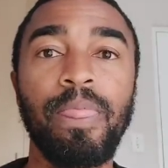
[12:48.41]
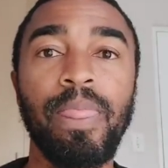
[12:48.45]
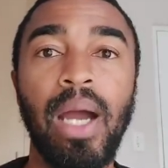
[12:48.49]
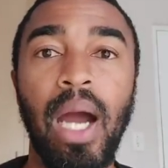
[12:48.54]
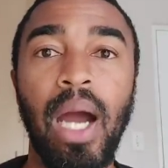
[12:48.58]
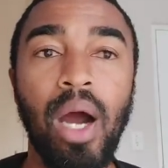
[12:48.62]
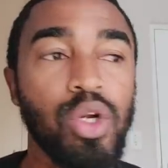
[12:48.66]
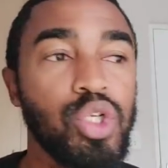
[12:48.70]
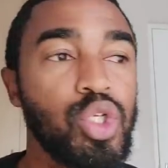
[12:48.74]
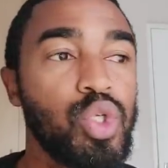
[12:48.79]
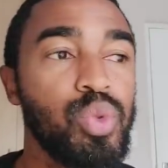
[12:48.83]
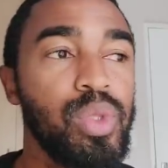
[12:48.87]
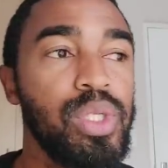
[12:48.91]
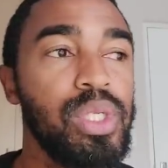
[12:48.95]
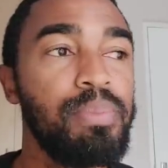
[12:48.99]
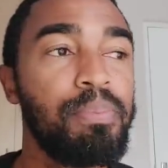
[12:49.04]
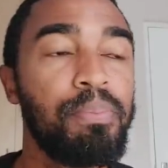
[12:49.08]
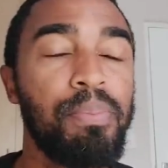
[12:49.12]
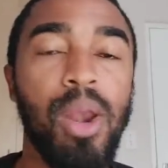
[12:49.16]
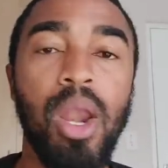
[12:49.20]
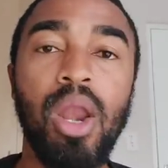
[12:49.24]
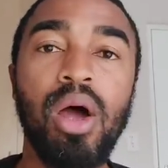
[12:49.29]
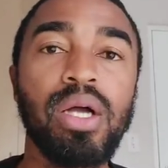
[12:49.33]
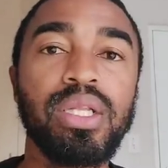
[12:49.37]
How do we
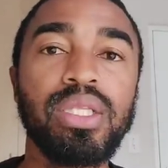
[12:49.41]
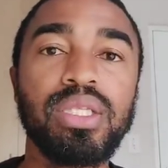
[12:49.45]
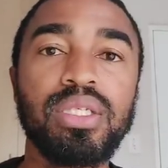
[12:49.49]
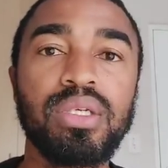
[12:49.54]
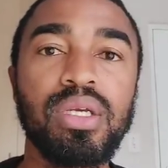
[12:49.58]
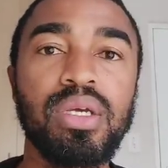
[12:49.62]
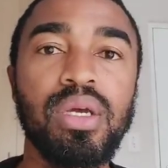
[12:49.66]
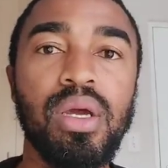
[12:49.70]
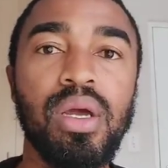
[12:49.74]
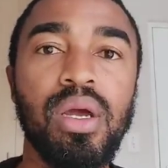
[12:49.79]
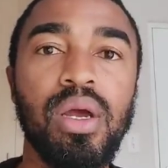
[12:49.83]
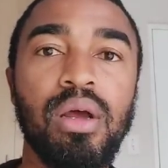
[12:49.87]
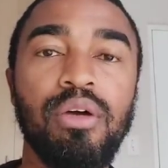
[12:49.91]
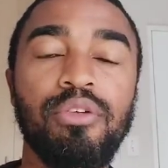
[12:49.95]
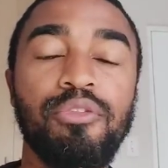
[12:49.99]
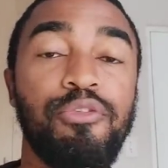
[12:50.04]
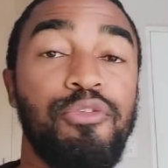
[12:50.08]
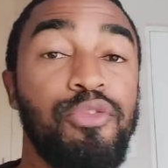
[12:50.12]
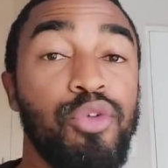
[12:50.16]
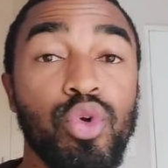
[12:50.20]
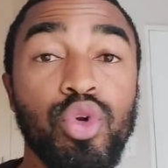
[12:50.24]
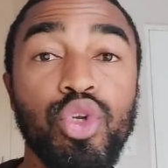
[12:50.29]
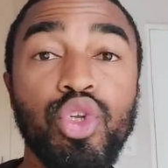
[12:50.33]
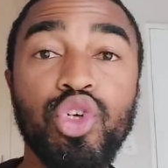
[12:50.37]
plant
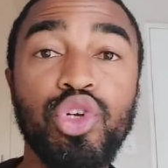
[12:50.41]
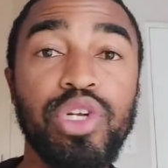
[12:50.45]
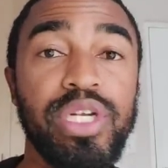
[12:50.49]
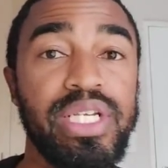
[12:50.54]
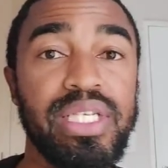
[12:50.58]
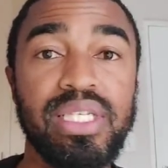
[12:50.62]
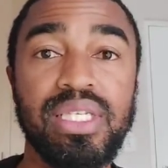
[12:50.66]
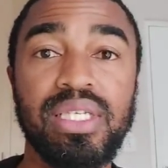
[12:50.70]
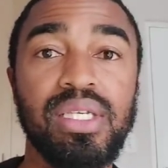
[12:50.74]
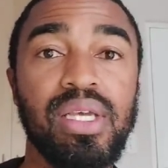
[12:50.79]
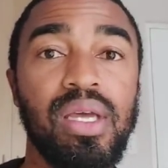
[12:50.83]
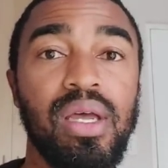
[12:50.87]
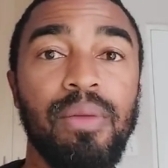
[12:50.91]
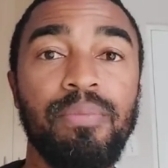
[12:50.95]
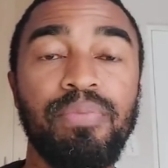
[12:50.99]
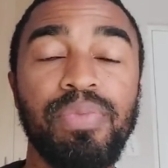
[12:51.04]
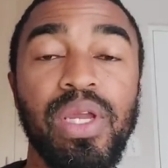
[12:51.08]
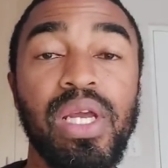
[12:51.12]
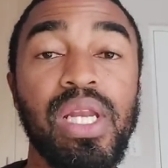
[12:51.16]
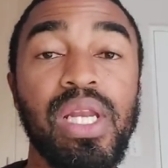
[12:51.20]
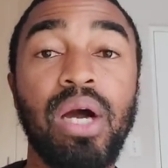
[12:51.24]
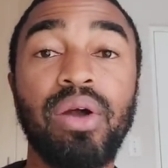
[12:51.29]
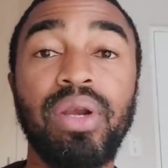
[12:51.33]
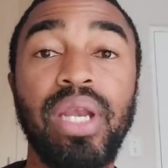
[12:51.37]
fruit trees
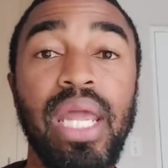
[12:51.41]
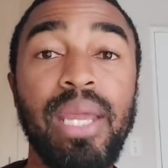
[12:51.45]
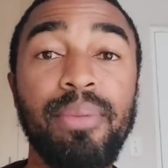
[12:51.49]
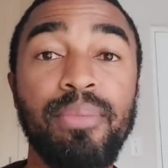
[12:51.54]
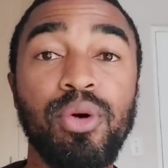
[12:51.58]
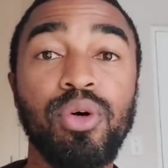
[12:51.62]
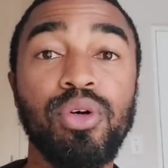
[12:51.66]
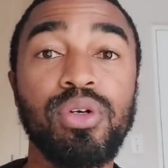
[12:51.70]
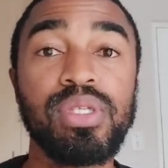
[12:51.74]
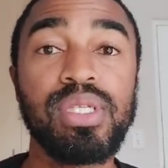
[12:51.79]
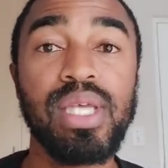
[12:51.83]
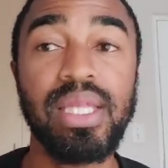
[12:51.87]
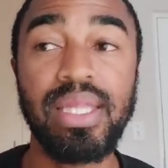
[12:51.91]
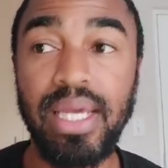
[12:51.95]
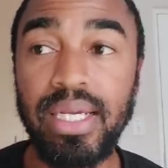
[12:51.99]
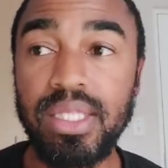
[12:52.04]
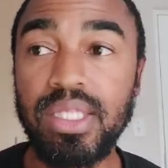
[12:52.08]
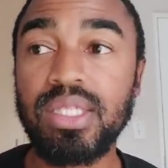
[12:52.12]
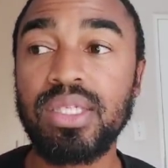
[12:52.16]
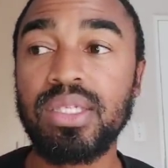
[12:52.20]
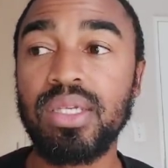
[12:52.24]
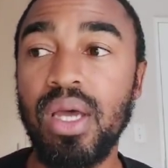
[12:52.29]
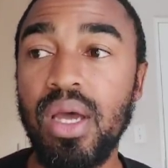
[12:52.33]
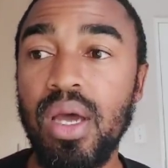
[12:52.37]
in our neighborhoods? And
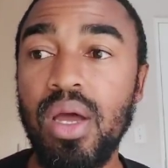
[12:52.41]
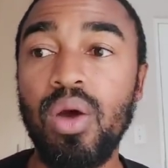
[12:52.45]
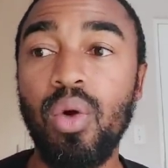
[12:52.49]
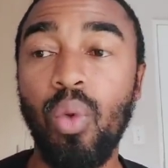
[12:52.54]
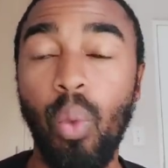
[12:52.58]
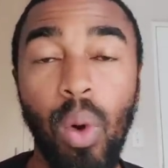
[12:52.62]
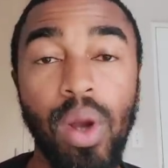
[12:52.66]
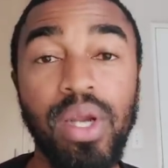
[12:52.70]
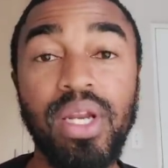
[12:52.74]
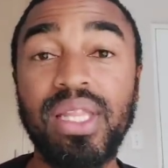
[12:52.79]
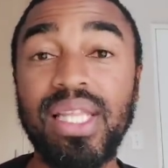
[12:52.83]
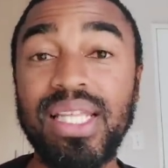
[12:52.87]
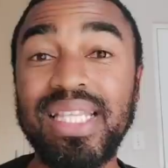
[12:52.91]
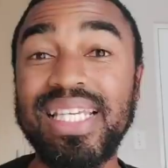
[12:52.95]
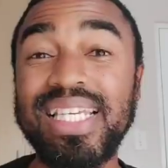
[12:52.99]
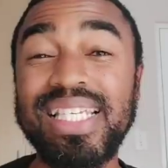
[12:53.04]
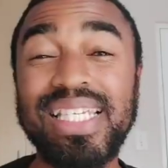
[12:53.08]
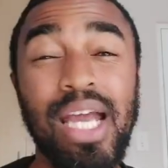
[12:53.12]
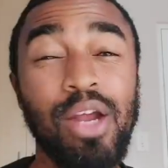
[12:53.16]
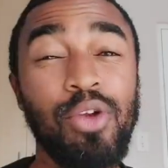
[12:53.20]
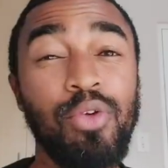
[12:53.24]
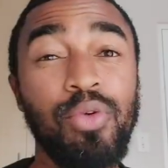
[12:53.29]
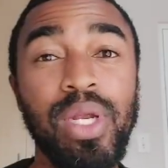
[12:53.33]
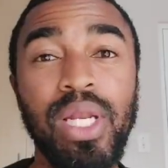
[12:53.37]
that's one of the
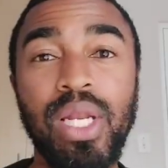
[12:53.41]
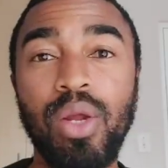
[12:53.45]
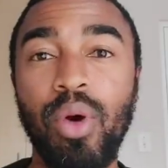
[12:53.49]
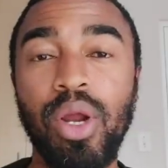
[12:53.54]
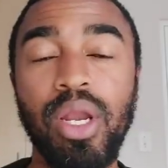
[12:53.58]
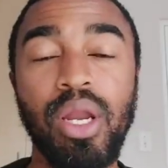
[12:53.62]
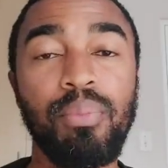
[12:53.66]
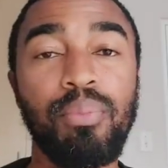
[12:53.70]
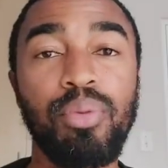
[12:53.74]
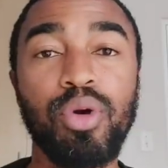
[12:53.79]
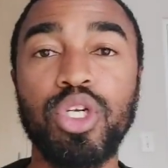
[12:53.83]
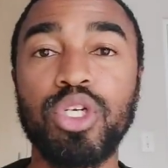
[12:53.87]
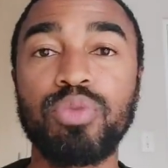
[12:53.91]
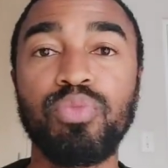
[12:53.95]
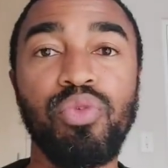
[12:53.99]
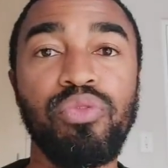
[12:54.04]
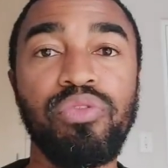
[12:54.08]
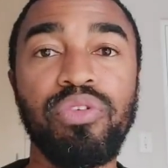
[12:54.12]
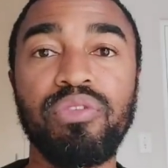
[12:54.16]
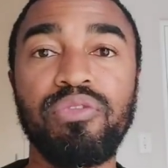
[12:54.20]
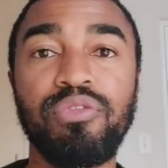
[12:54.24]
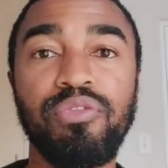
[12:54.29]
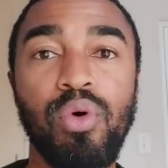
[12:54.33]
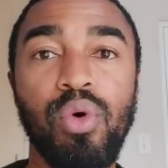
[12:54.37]
things I really want to push
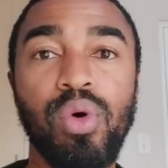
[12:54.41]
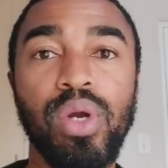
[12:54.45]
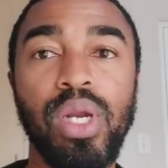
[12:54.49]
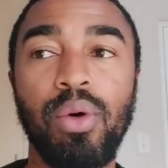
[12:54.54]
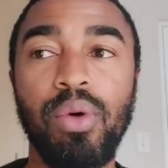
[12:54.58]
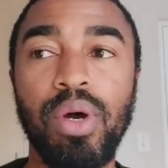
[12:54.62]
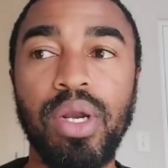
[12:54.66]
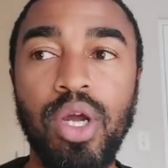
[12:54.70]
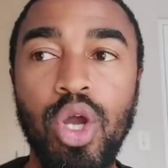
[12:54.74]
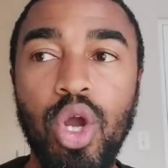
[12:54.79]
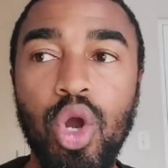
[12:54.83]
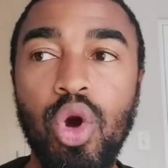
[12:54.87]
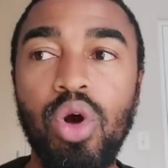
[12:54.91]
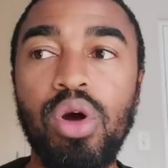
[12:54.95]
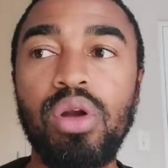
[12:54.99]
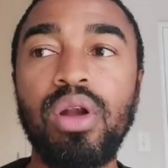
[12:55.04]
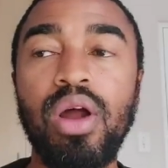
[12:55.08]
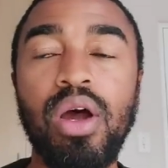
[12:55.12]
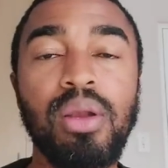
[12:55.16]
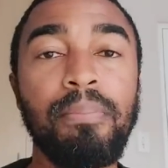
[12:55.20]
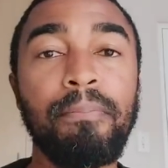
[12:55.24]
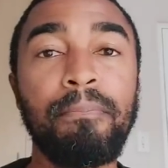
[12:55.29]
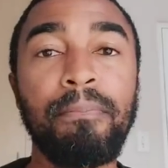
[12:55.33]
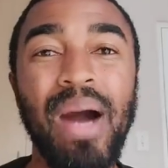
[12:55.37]
moving forward. I want to go
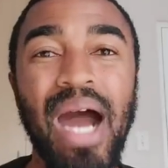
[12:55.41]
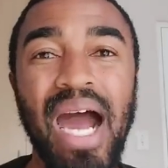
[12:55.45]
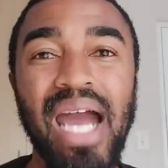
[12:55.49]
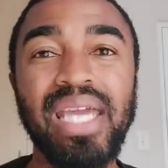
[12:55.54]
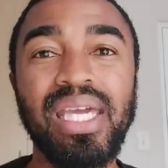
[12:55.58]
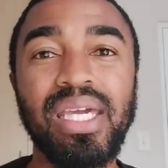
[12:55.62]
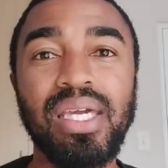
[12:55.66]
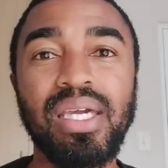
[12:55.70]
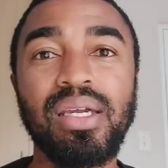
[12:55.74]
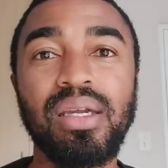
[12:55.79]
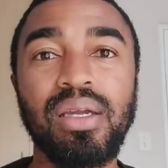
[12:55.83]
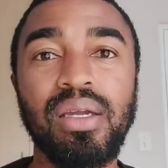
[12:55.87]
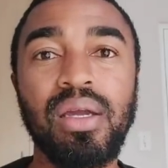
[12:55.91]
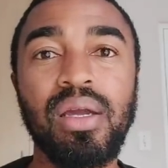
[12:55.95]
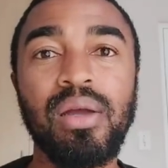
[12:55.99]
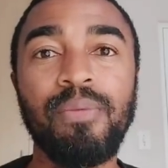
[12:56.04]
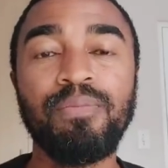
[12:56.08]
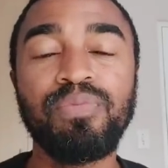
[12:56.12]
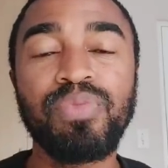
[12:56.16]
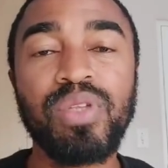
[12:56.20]
around buying